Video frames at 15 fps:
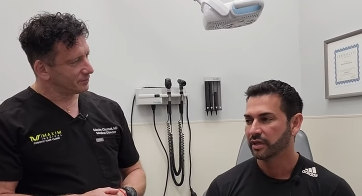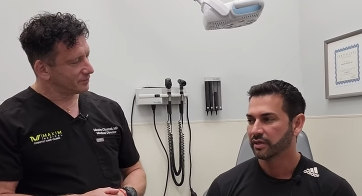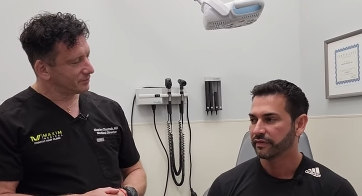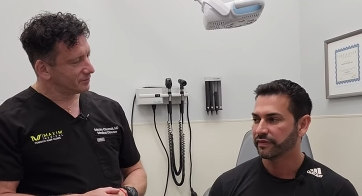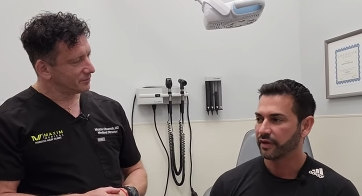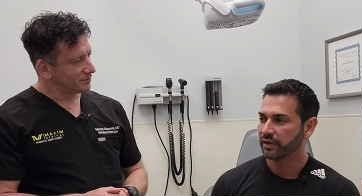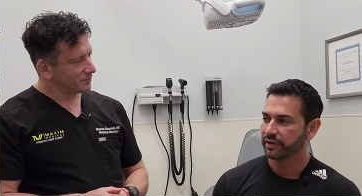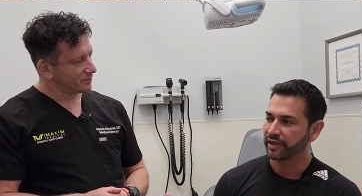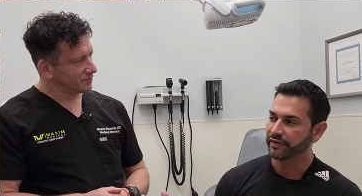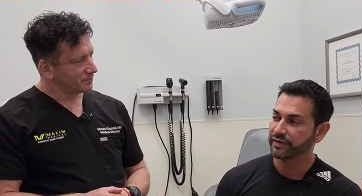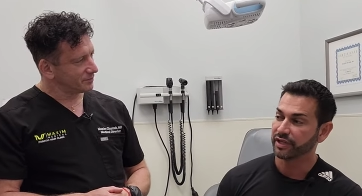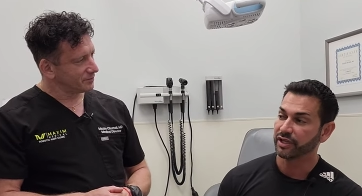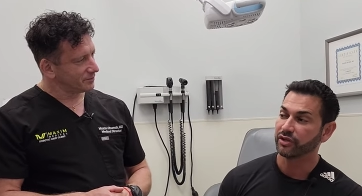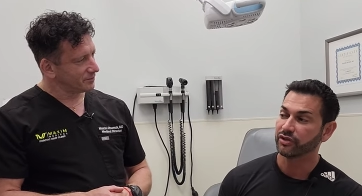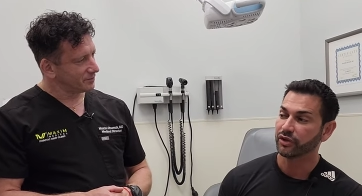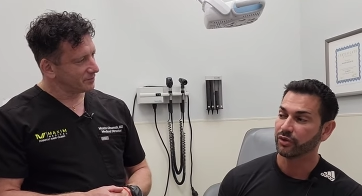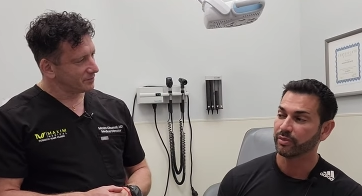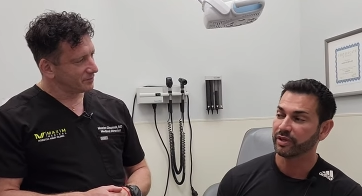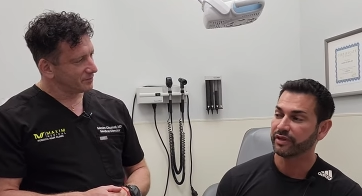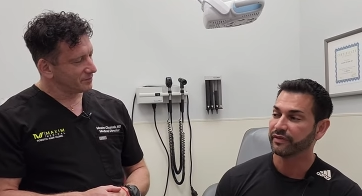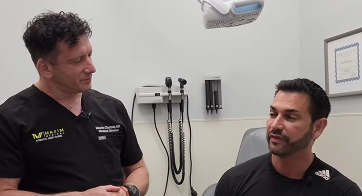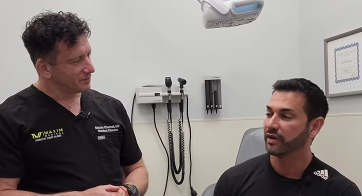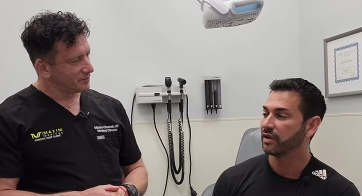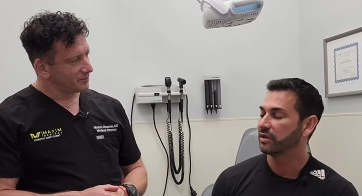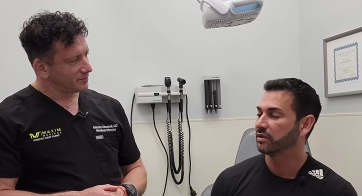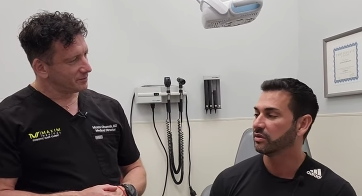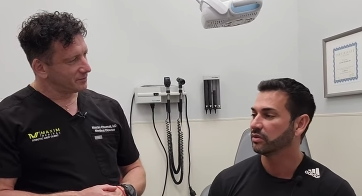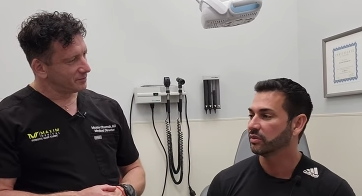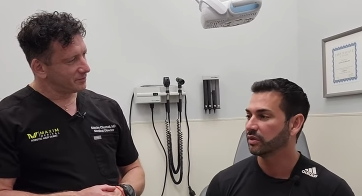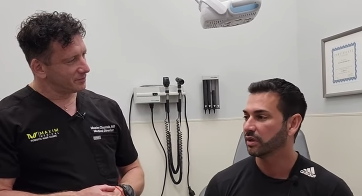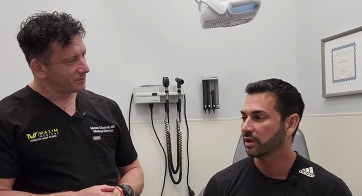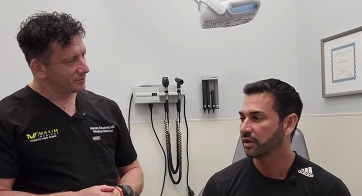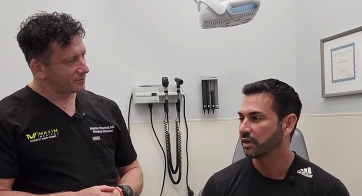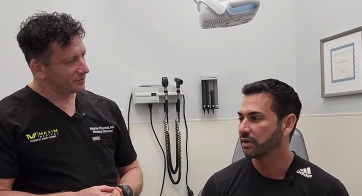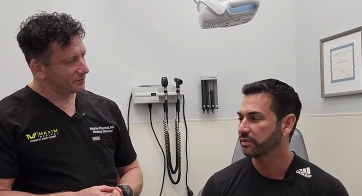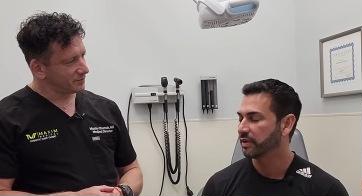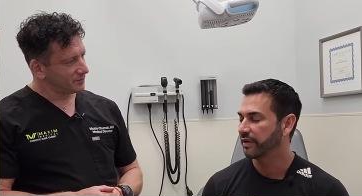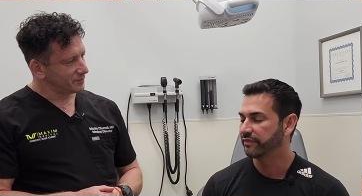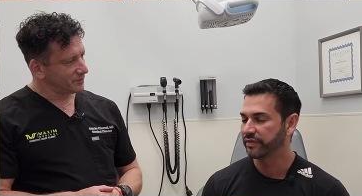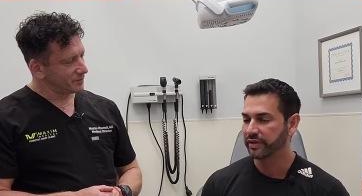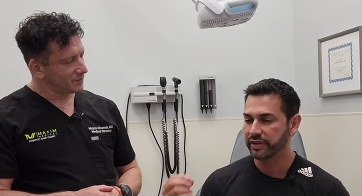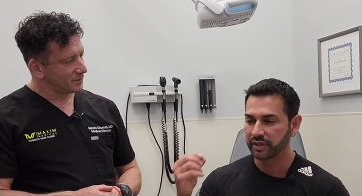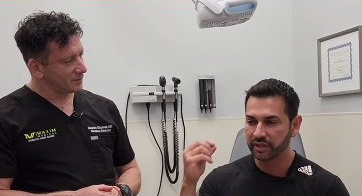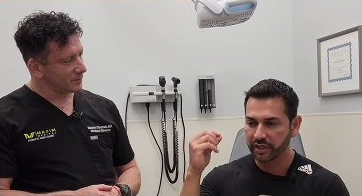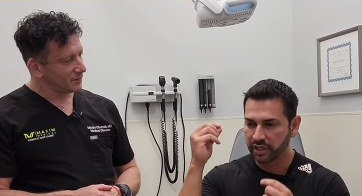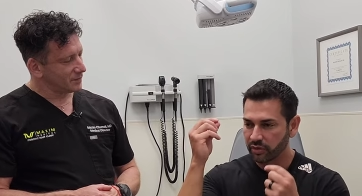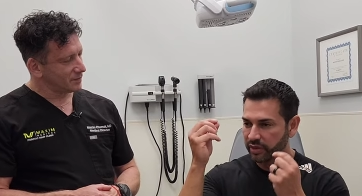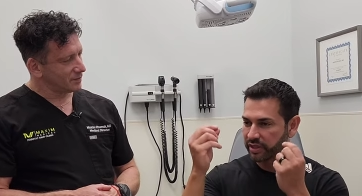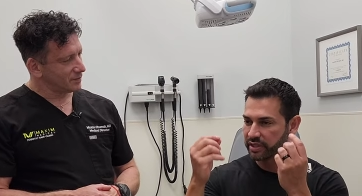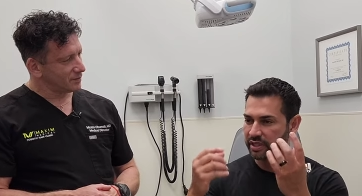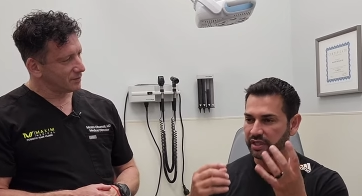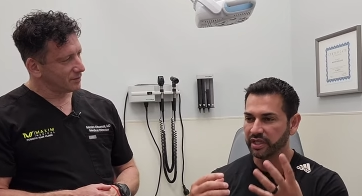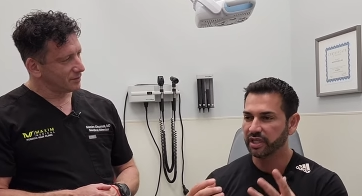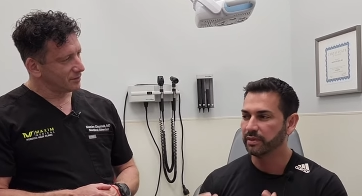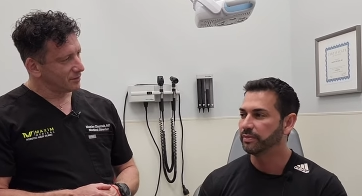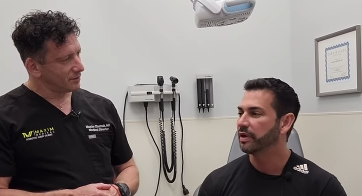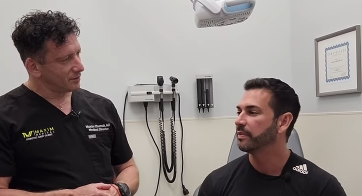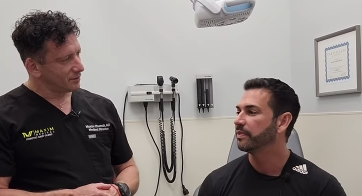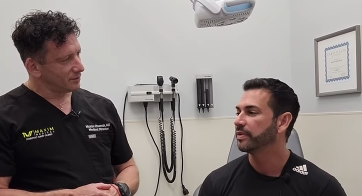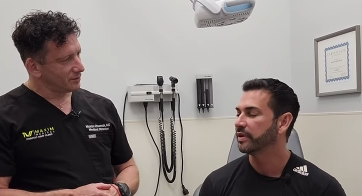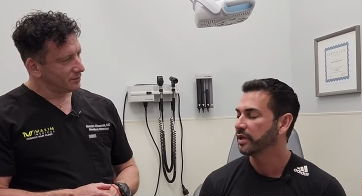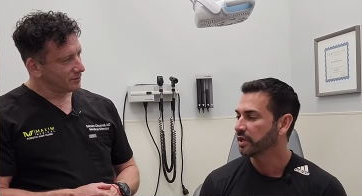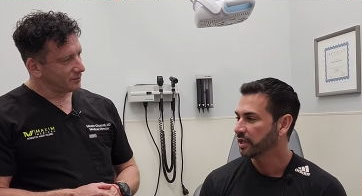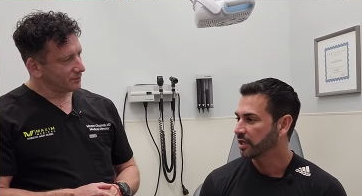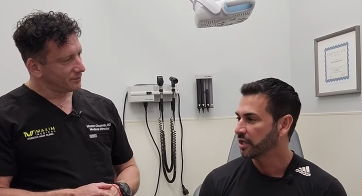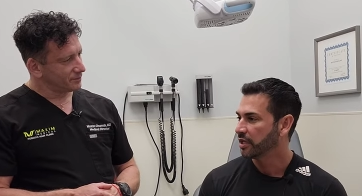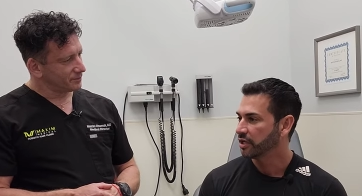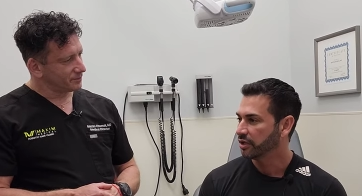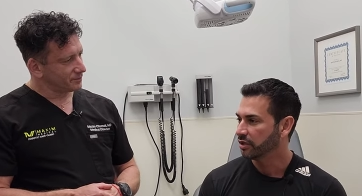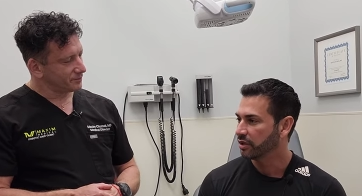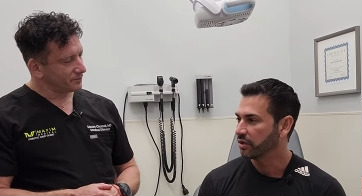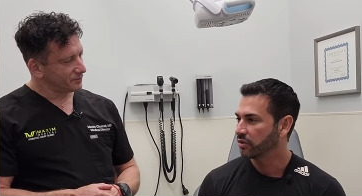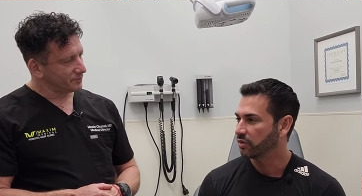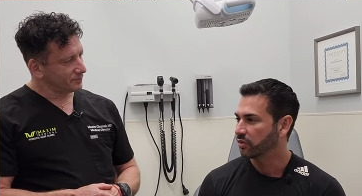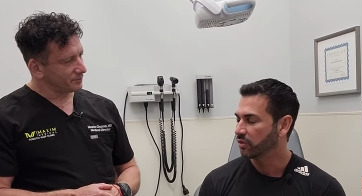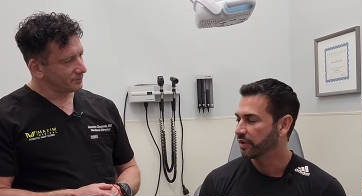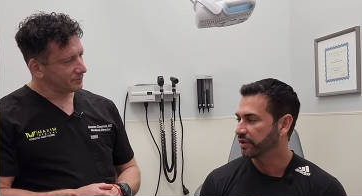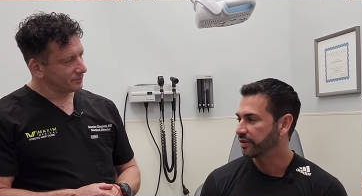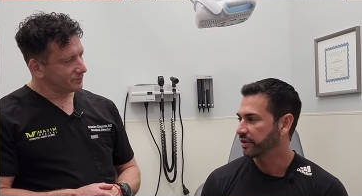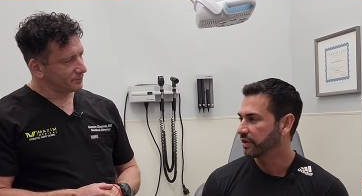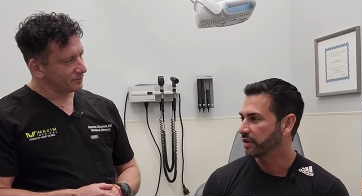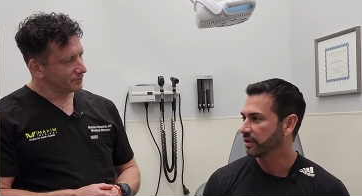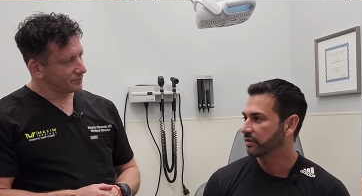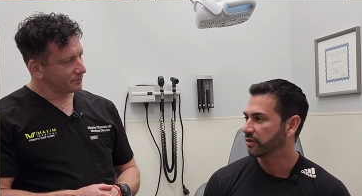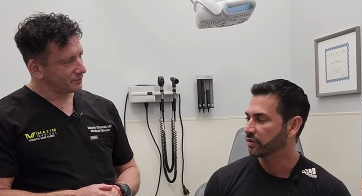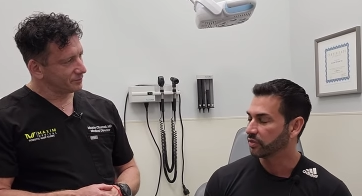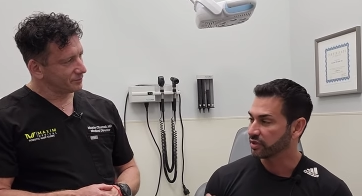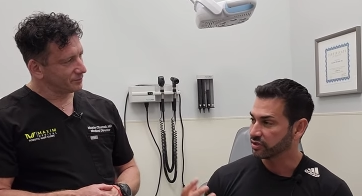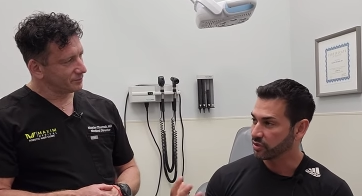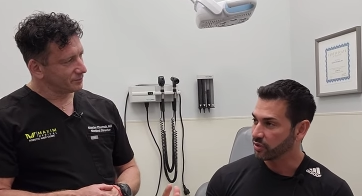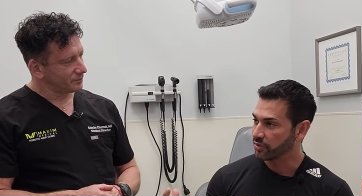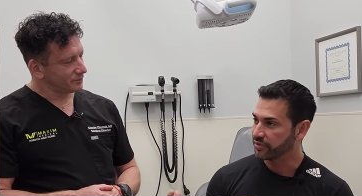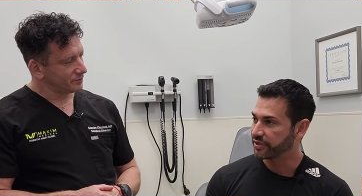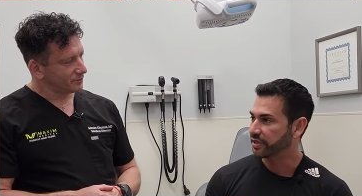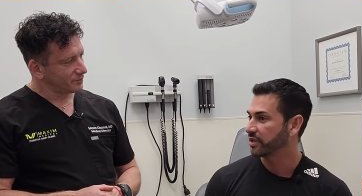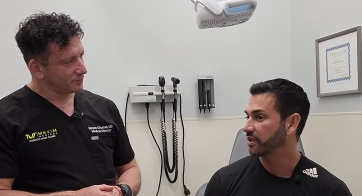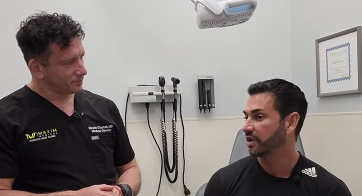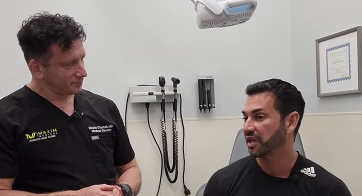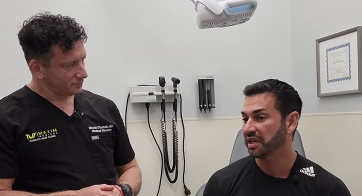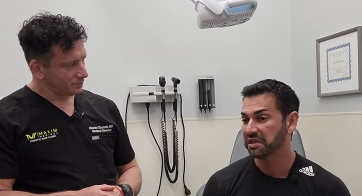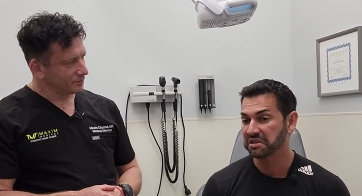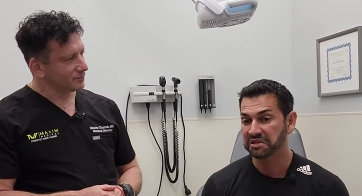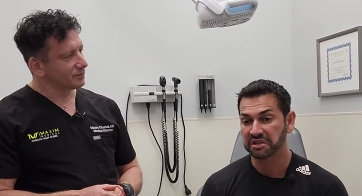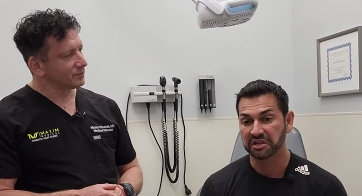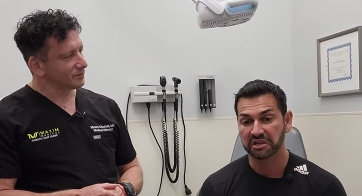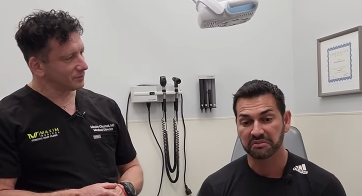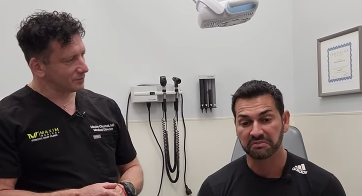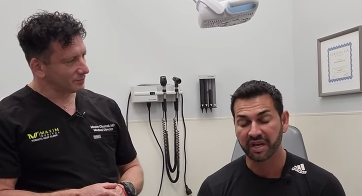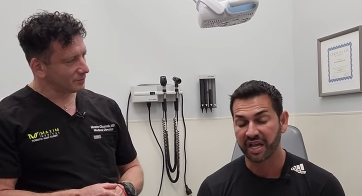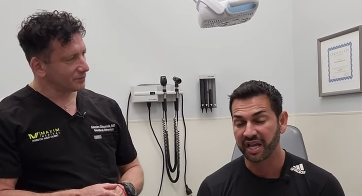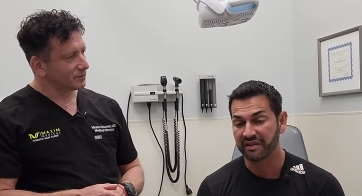Speaker 1: followed everything you told me to follow. Uh, I've done the liquid to keep up you know, with uh, the result, and uh, I